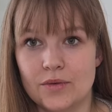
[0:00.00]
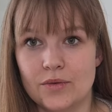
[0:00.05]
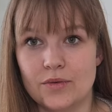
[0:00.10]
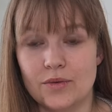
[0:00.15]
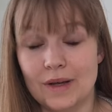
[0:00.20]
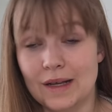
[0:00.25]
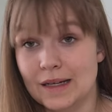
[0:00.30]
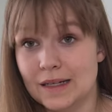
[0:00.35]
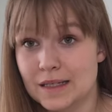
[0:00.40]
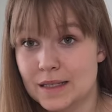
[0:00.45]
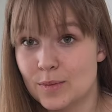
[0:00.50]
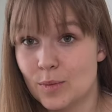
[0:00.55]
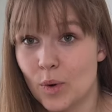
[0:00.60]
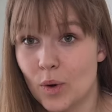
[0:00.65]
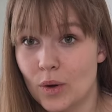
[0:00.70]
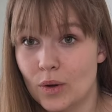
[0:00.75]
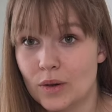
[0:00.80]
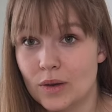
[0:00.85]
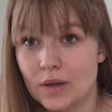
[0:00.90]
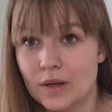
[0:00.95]
really
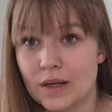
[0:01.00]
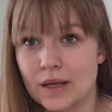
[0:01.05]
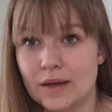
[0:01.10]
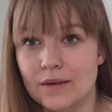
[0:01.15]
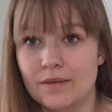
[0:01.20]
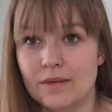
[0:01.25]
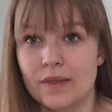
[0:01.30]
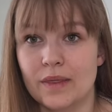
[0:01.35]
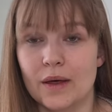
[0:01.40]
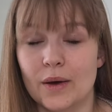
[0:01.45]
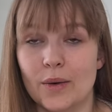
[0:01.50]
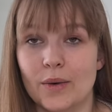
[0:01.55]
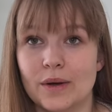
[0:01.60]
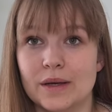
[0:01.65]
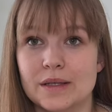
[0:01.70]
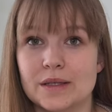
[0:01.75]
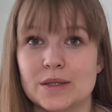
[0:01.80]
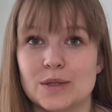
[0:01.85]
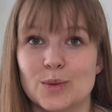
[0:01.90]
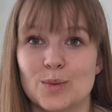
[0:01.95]
small, even though
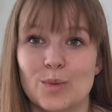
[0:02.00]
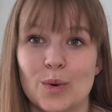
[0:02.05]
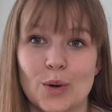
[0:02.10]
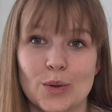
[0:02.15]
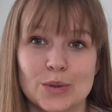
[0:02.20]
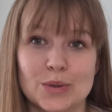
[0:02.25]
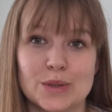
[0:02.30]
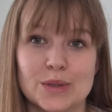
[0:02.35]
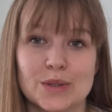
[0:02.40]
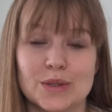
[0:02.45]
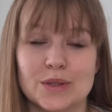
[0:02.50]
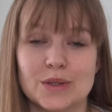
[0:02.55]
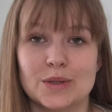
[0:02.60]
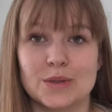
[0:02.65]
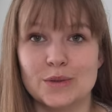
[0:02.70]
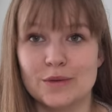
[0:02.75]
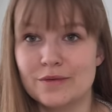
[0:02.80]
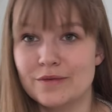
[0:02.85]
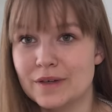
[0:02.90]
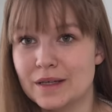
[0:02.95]
it's supposed
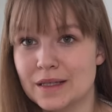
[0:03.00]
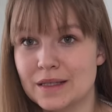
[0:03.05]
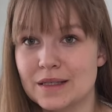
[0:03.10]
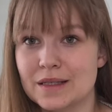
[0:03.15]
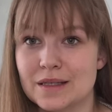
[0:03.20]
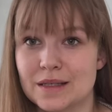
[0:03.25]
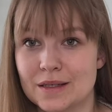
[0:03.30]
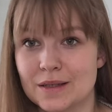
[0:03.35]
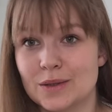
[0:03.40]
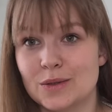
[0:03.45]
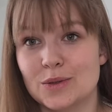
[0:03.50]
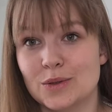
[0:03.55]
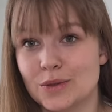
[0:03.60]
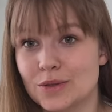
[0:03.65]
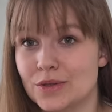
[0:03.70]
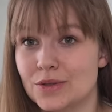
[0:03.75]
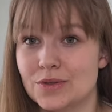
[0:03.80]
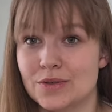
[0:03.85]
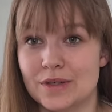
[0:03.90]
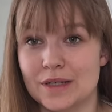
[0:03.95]
to fit 2
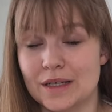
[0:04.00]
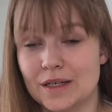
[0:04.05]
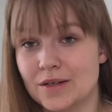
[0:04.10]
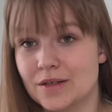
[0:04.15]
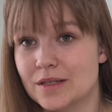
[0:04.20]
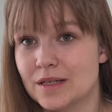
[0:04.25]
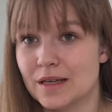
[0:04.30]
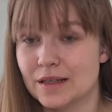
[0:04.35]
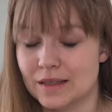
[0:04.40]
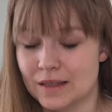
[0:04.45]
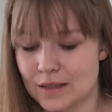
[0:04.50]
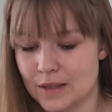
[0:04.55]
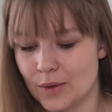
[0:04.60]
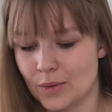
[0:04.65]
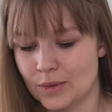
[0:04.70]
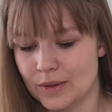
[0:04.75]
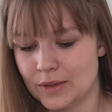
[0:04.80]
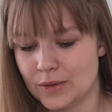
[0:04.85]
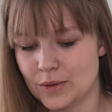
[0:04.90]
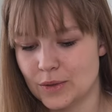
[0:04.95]
to 3 years and he's
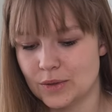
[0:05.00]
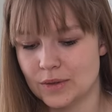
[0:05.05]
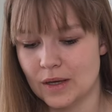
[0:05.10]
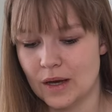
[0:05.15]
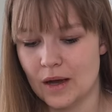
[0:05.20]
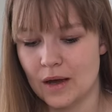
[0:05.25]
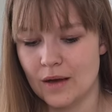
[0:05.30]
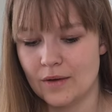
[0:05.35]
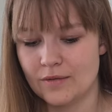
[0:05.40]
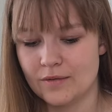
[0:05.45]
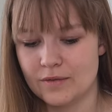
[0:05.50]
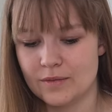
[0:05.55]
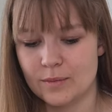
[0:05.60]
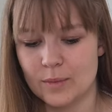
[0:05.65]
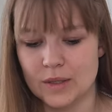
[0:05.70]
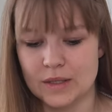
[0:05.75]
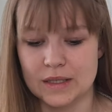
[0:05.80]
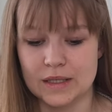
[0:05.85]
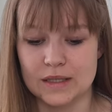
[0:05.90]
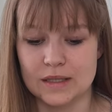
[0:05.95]
only 2.5,
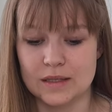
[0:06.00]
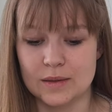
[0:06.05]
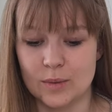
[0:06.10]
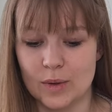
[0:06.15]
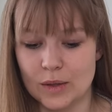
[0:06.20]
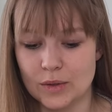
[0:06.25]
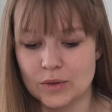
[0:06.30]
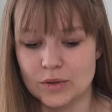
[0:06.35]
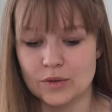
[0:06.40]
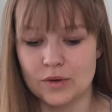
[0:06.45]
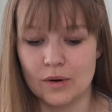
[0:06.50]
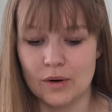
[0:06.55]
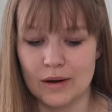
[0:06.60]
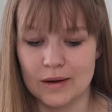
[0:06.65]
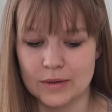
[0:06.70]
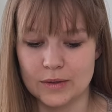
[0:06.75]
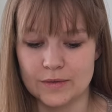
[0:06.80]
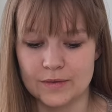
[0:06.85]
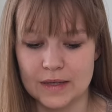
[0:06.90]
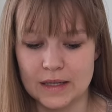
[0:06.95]
but he's about to grow
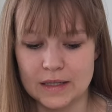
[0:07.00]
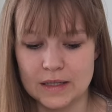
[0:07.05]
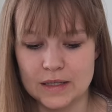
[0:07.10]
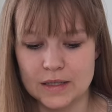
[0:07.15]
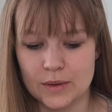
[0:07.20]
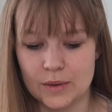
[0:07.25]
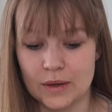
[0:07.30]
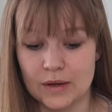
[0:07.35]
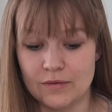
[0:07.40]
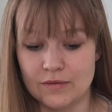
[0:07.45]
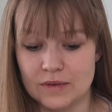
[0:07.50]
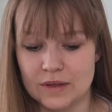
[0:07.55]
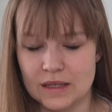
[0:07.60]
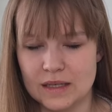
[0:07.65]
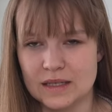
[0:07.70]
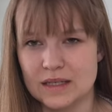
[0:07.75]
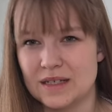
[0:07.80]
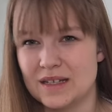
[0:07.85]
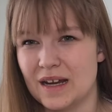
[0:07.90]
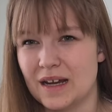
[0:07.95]
out of it. So if
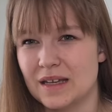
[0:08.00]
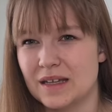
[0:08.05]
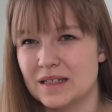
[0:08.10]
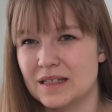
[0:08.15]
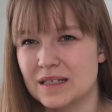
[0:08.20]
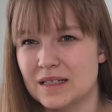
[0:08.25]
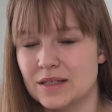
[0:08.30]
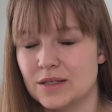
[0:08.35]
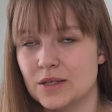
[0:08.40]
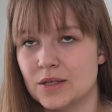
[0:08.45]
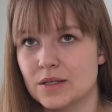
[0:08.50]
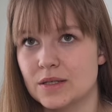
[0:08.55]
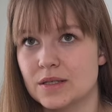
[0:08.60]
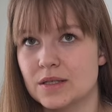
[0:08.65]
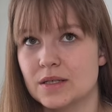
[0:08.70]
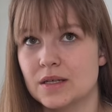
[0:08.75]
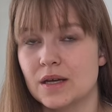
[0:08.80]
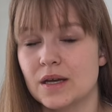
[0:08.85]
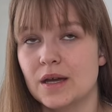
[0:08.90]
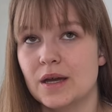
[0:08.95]
this jacket is
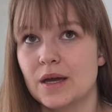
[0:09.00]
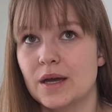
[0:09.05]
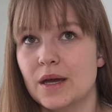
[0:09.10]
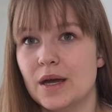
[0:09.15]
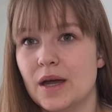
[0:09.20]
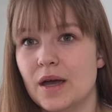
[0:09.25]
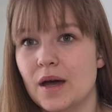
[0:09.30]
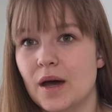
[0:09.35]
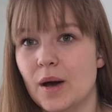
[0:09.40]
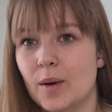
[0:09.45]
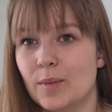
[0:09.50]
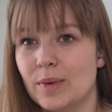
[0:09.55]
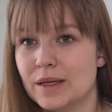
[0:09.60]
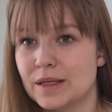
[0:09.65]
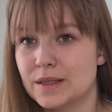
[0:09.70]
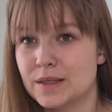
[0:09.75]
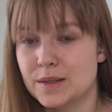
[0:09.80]
just a bit